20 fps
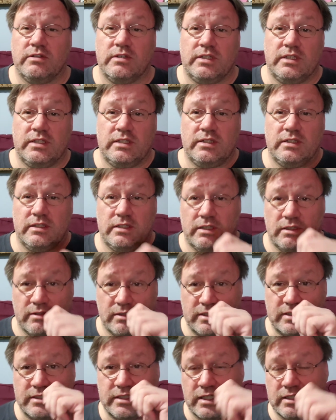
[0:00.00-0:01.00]
And
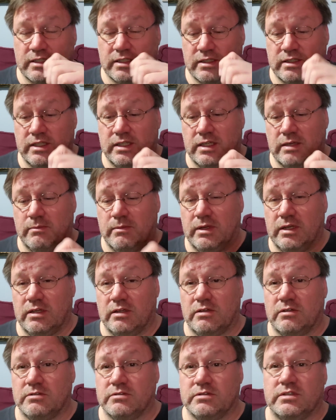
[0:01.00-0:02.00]
he stuck the thing up my
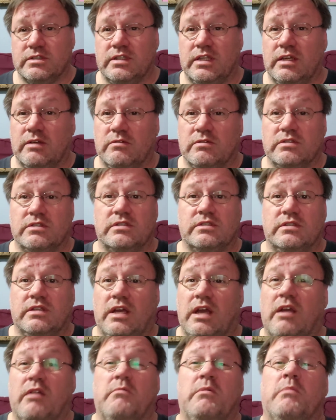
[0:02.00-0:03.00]
nose. And
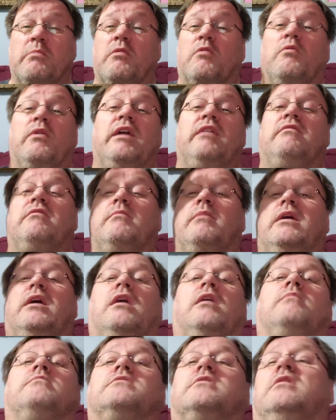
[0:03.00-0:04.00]
I remember waving my
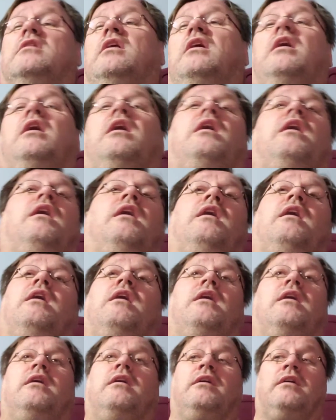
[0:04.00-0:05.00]
arms going,
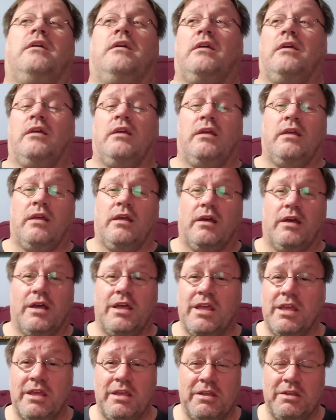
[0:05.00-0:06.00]
ah.
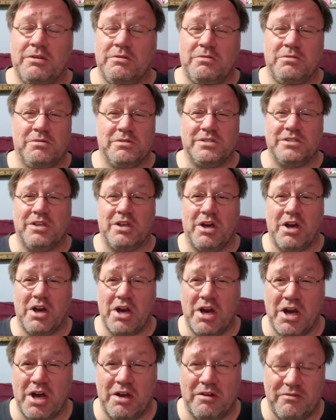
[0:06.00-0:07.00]
It was
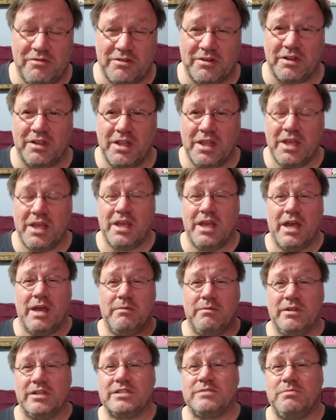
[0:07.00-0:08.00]
awful. I
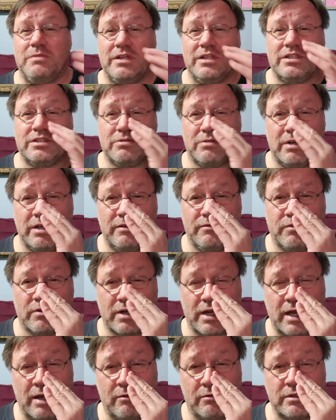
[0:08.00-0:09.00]
mean, it's been
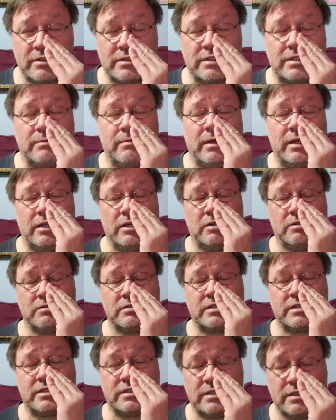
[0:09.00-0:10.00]
24 hours and my
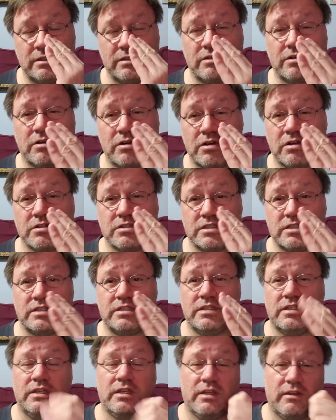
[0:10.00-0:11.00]
nose still hurts
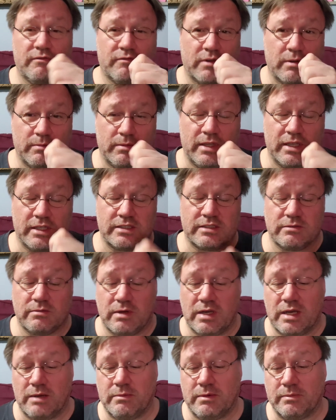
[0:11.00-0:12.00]
from that
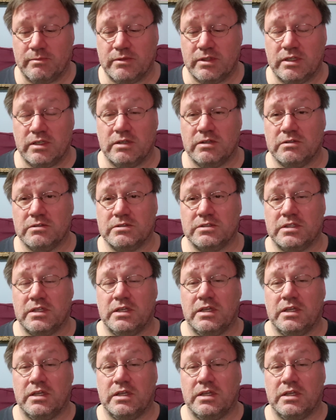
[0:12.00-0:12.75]
swab up the nose.